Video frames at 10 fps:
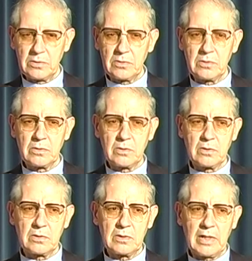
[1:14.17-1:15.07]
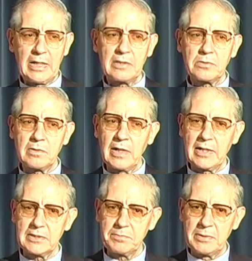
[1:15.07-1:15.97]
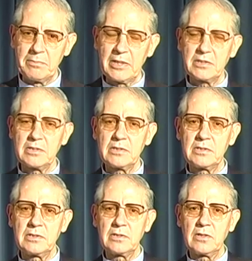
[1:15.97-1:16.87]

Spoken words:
to either to grasp the message